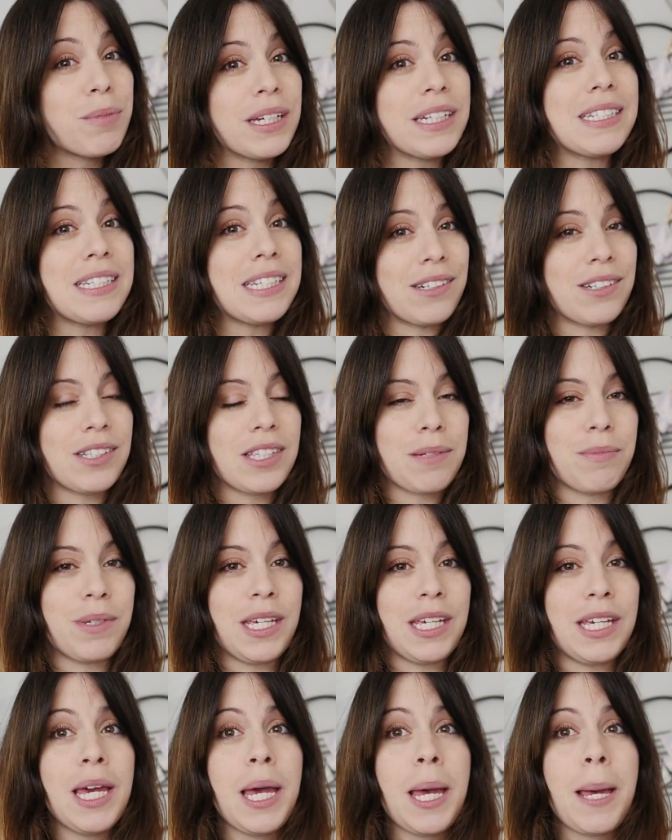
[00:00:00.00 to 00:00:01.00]
big deal to
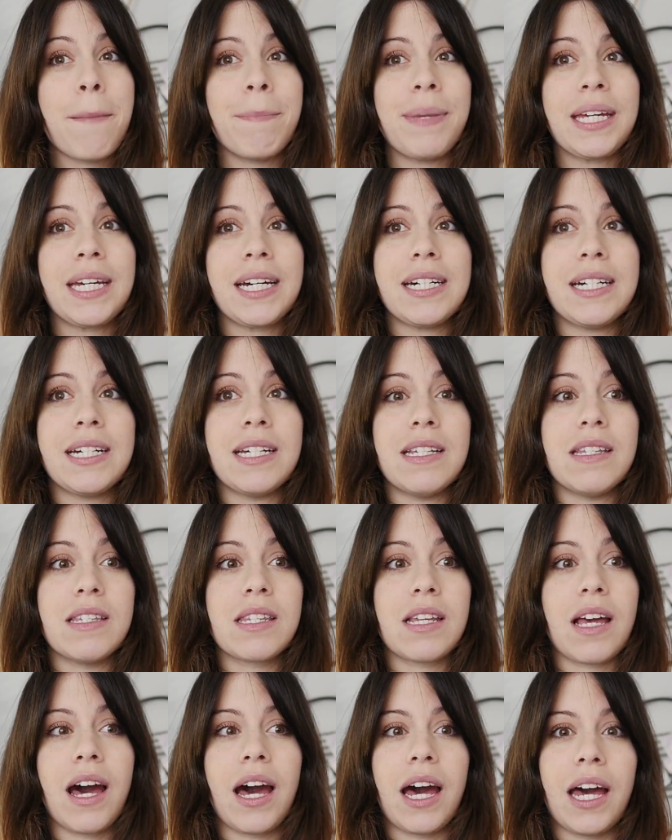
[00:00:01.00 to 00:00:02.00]
me
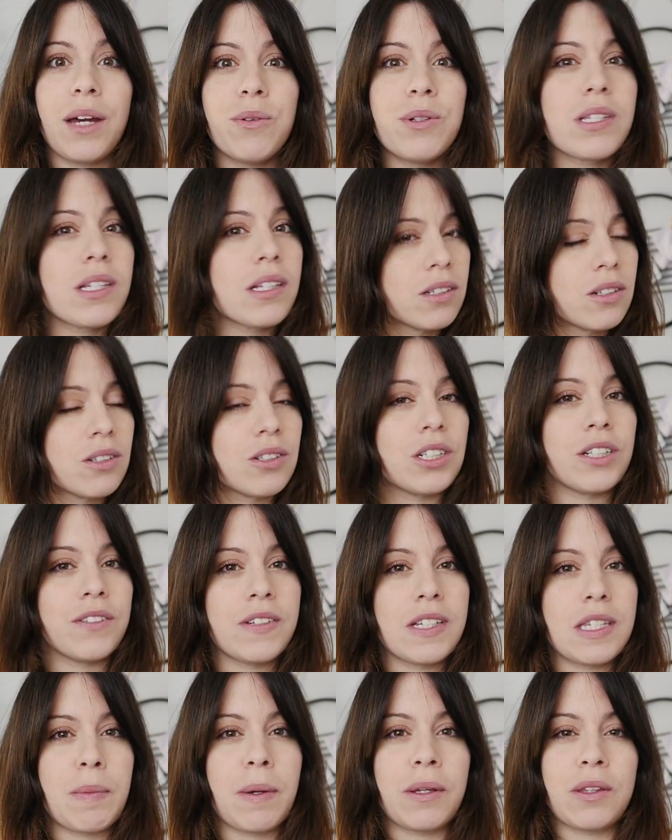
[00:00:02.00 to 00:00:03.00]
because I was a little
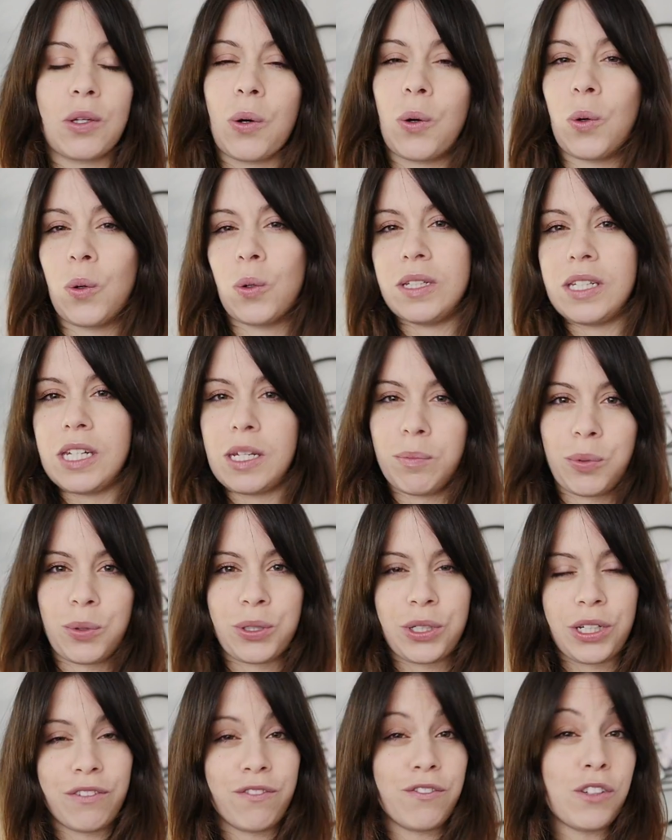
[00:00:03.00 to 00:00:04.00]
nervous about the whole nipple
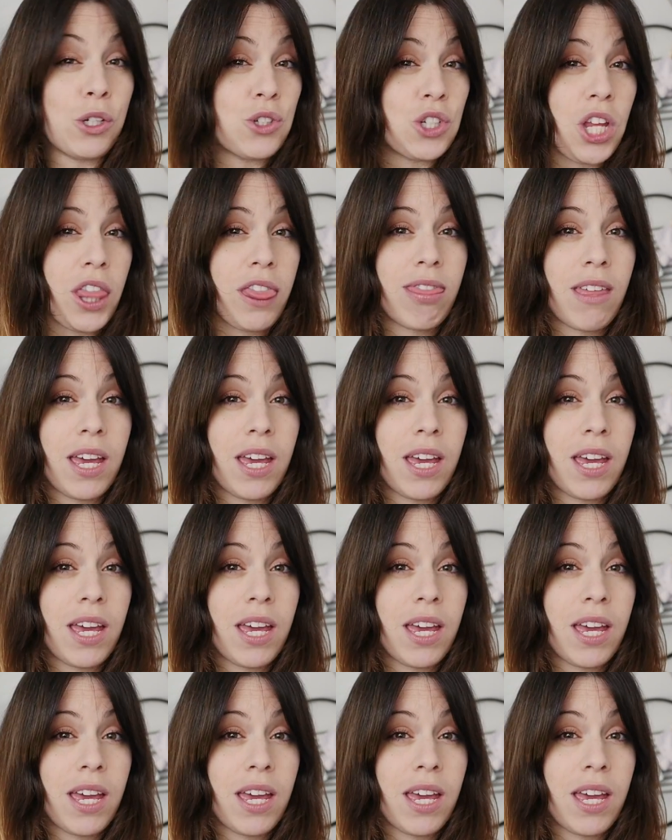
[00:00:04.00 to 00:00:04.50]
confusion